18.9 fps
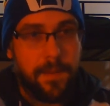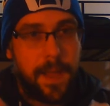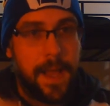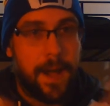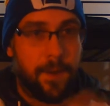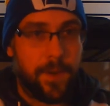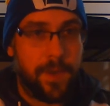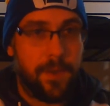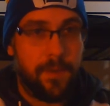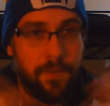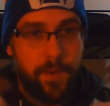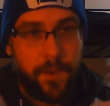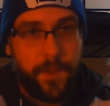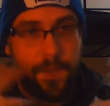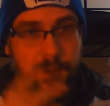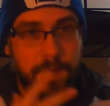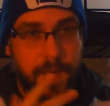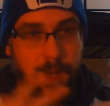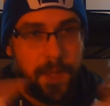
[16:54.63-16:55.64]
how you view
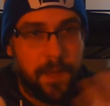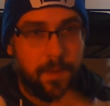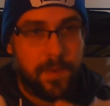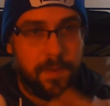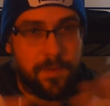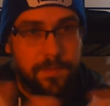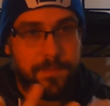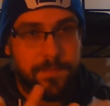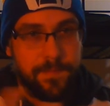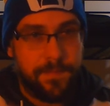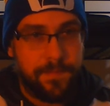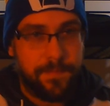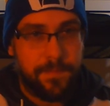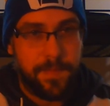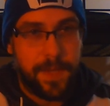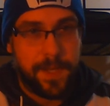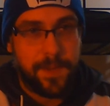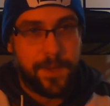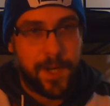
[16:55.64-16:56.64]
the city will
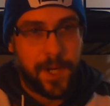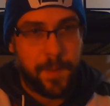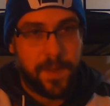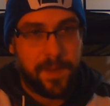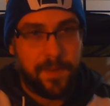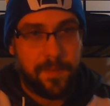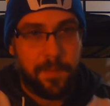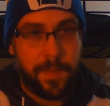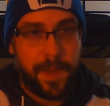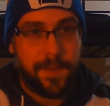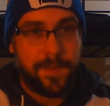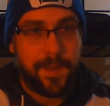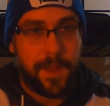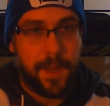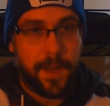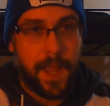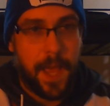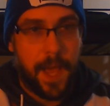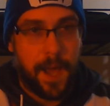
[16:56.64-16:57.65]
be determined based
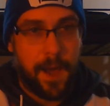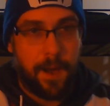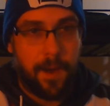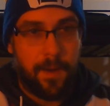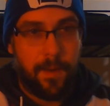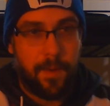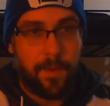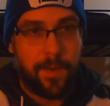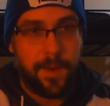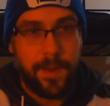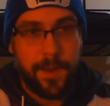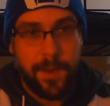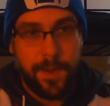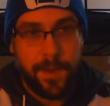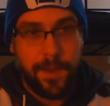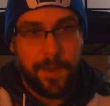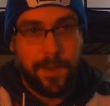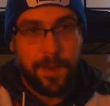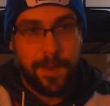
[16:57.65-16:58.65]
on how
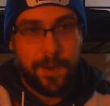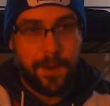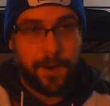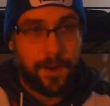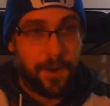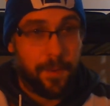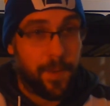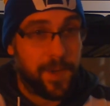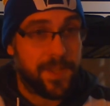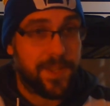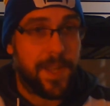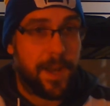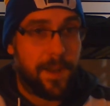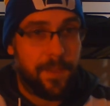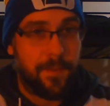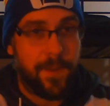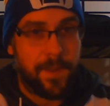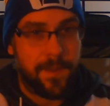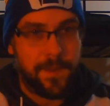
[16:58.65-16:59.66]
or which side
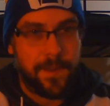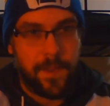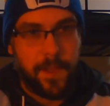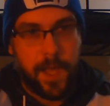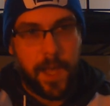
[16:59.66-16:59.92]
of the fence you